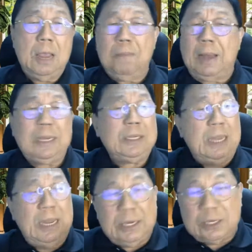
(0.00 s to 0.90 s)
But
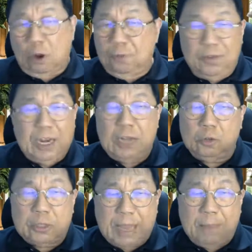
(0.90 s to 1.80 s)
it is convenient
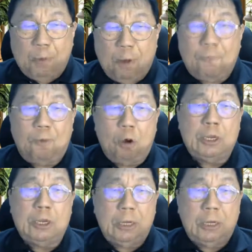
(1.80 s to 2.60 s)
to stay broke for